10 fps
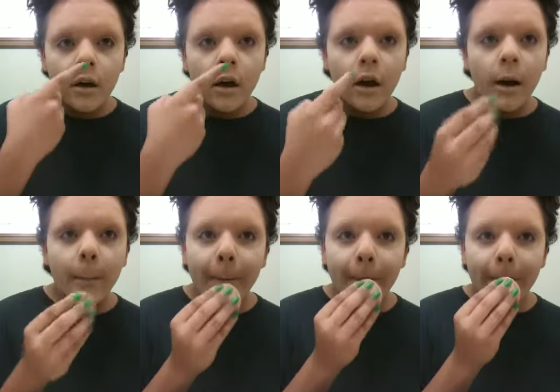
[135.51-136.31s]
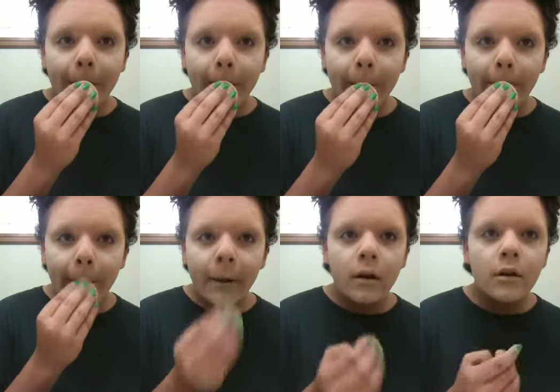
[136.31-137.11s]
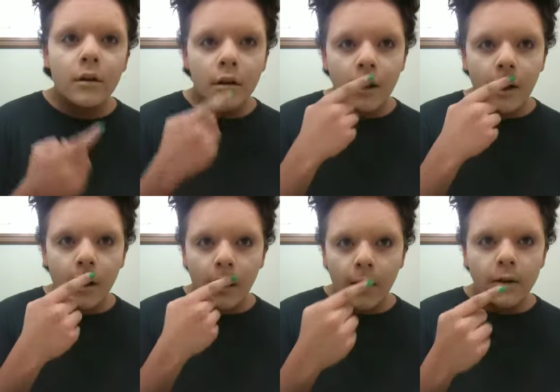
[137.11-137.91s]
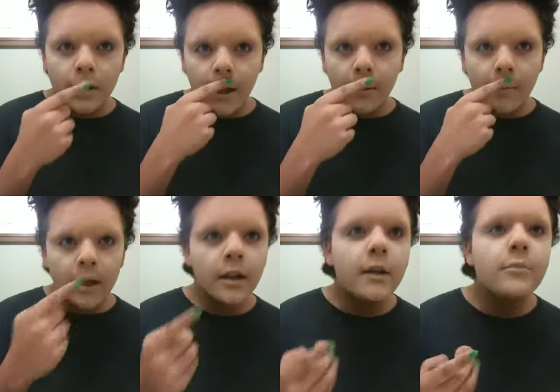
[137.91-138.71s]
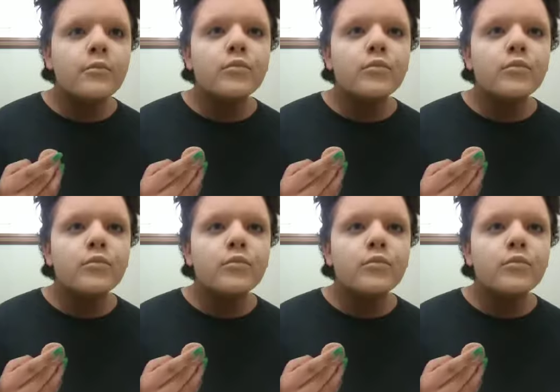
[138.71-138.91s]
a little bit on the top of my lip.